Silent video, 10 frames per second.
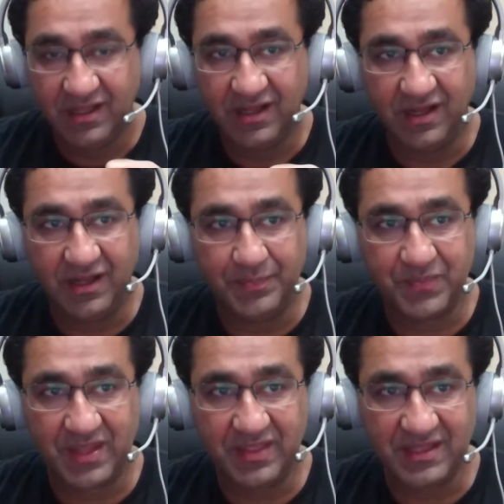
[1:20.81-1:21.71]

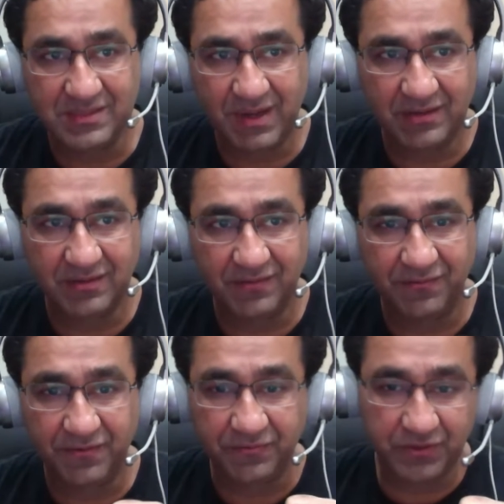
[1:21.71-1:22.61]
And that's about
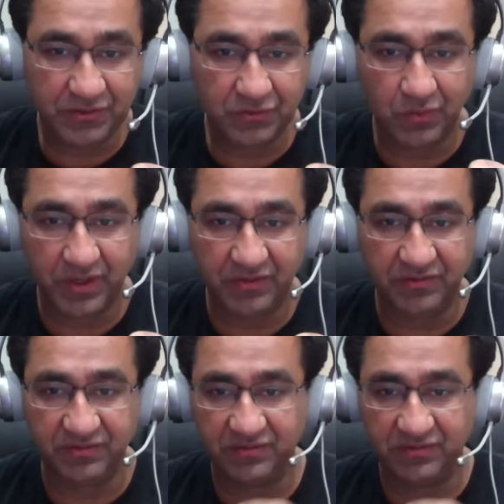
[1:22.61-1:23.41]
50 square inches.